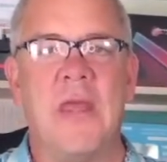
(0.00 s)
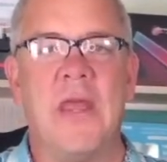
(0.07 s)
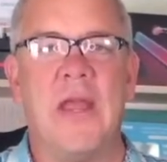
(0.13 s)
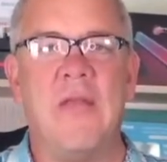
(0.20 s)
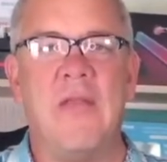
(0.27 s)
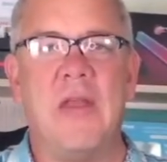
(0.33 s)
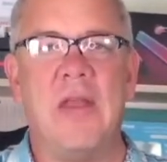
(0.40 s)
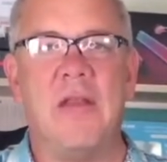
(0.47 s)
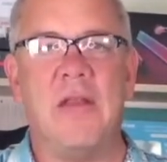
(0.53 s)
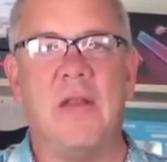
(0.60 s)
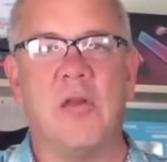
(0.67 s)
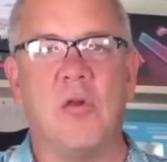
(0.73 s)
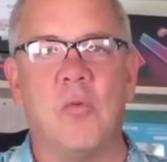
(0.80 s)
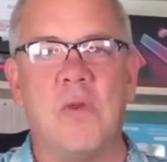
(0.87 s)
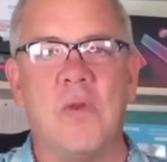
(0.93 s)
And then
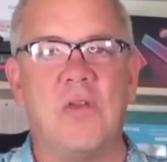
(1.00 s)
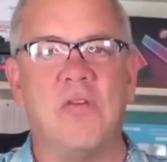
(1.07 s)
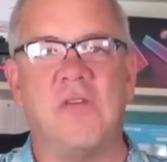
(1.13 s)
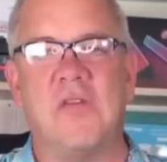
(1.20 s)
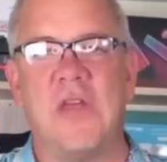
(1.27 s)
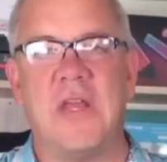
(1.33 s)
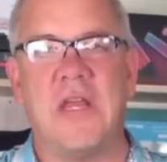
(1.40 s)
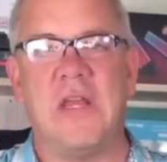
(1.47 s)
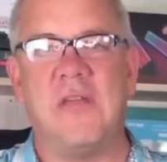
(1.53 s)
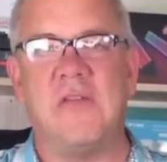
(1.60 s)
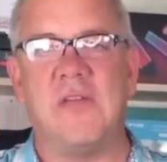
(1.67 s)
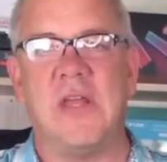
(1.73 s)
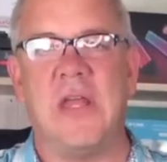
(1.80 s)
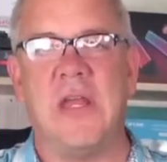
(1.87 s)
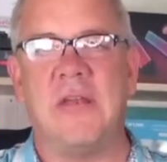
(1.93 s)
go into your
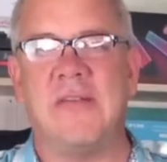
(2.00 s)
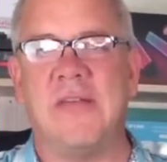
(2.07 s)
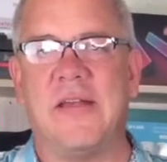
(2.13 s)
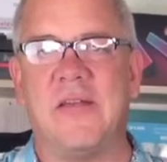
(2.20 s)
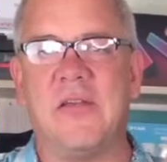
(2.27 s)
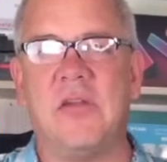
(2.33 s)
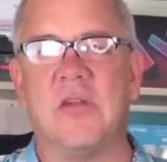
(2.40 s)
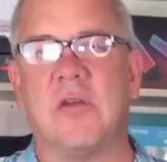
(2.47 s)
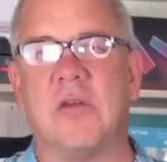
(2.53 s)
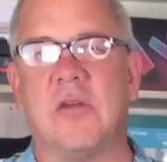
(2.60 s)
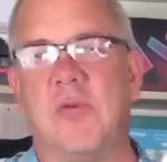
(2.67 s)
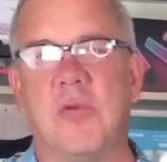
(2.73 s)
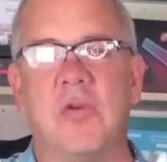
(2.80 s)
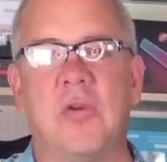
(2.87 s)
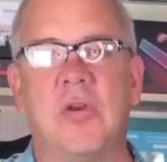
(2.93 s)
settings and tell your
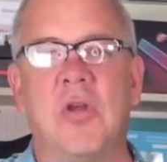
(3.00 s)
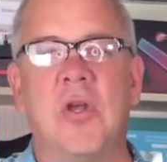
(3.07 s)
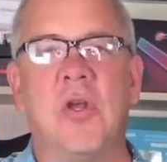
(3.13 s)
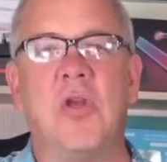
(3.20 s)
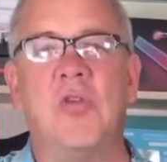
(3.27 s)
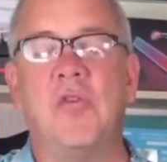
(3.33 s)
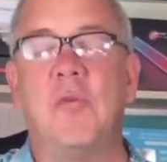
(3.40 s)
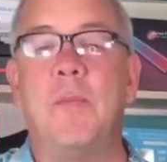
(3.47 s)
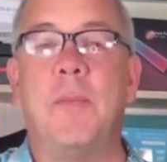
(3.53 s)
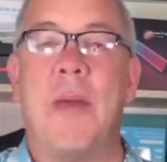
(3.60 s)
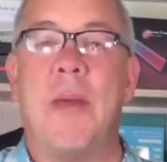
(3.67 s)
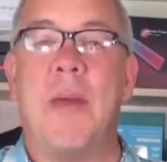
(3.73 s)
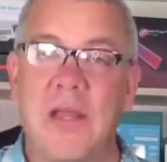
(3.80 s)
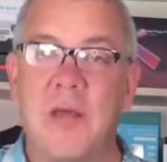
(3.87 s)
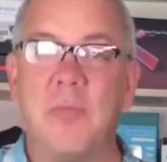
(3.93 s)
computer to
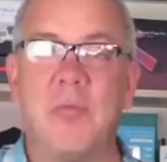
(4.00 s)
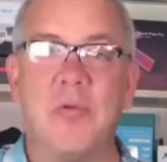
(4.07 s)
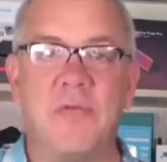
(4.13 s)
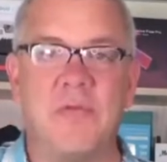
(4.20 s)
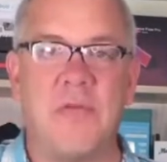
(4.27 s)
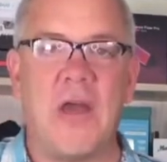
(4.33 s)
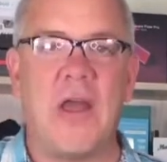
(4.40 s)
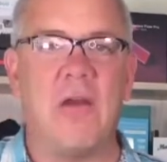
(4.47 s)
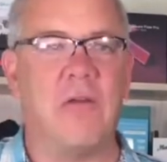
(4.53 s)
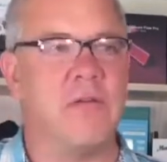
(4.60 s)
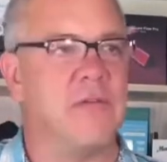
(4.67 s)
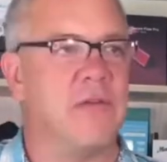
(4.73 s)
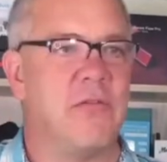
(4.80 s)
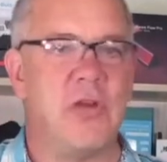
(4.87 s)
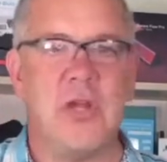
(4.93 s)
back up your
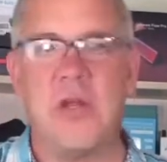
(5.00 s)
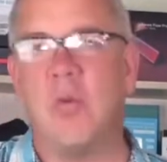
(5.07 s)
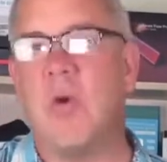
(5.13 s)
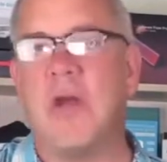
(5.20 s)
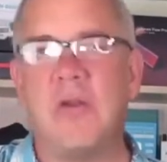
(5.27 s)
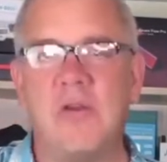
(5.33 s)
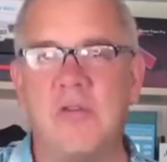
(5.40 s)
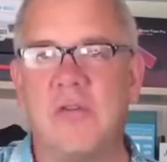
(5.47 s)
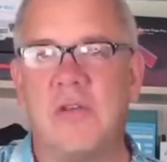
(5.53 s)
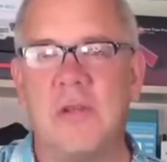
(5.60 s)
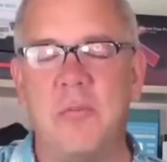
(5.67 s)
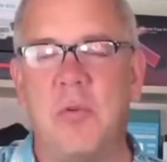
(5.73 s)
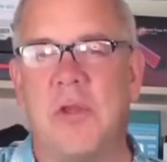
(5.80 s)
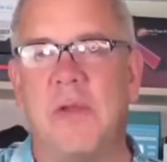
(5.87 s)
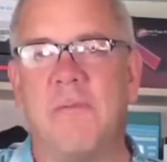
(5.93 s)
files every night while you're
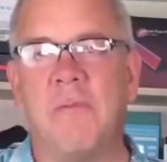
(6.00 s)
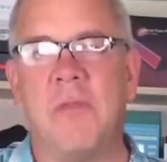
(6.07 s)
sleeping.